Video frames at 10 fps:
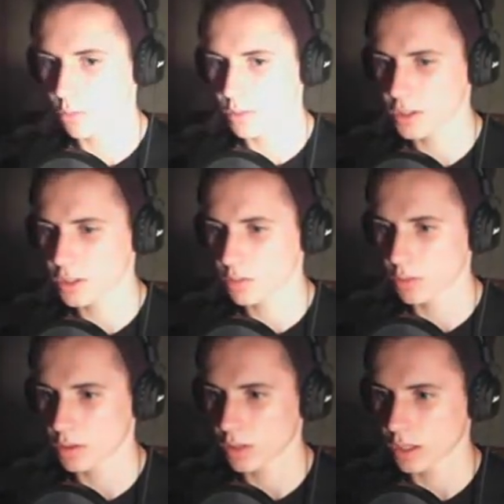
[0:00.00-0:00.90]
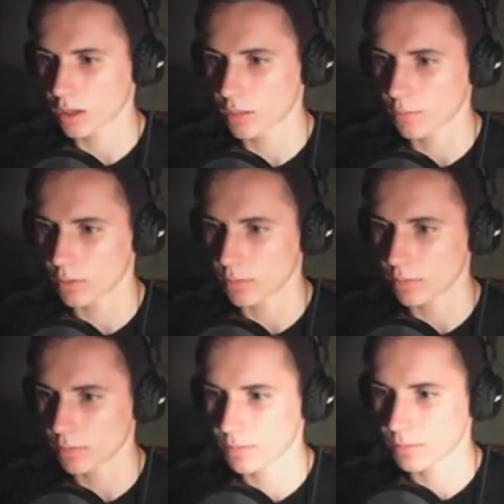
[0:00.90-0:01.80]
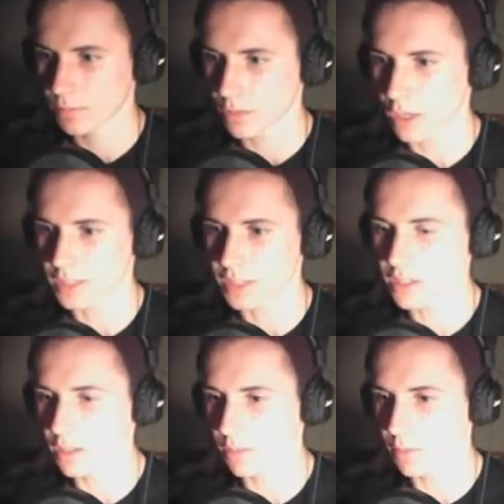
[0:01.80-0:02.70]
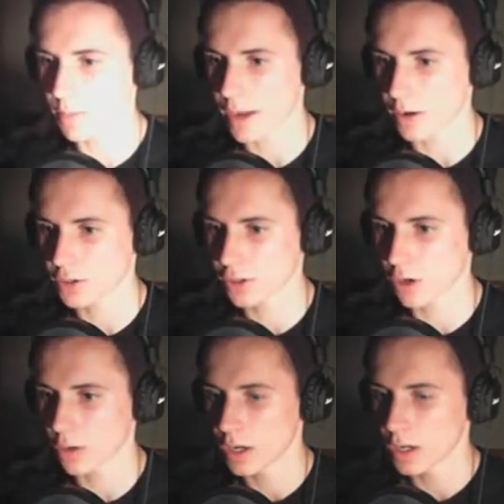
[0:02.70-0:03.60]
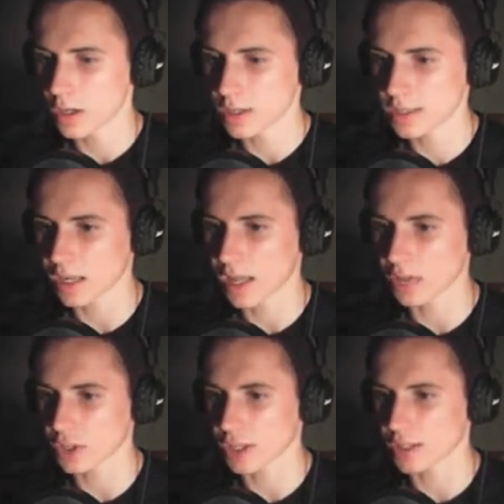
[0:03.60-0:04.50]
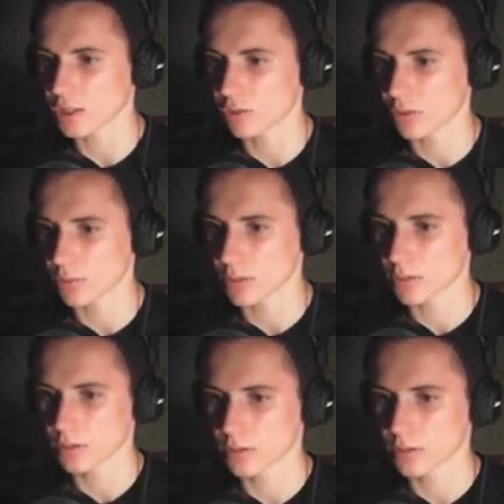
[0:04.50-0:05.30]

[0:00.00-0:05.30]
Which one did I come from? I didn't come from there, so I still haven't checked these rooms.